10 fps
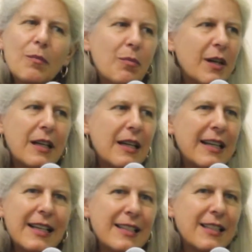but
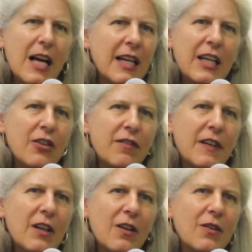it has not
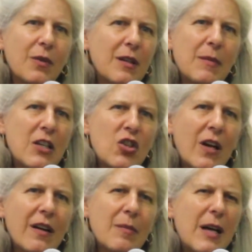interfered with me
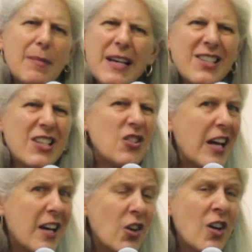sharing my message
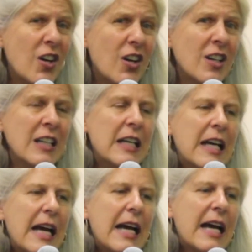at all.
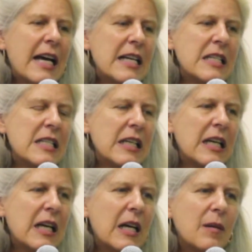And
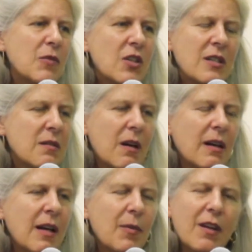just a
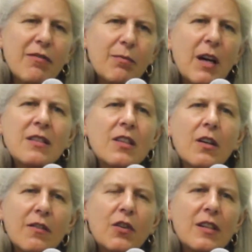couple of months
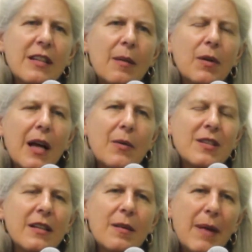ago, for example, I was
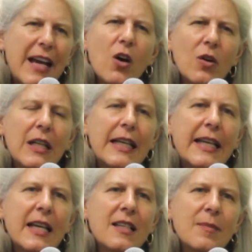at the Mayo
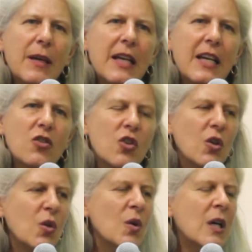Clinic speaking to
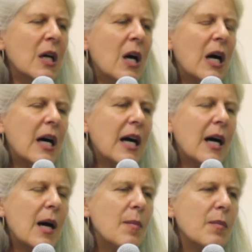
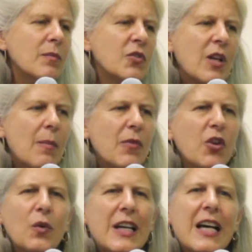some
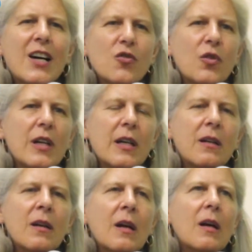
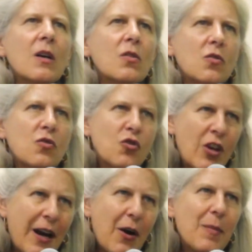300
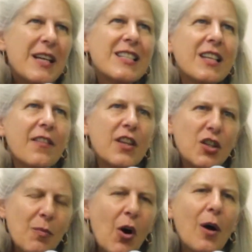chairmen of the
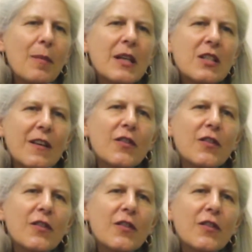Department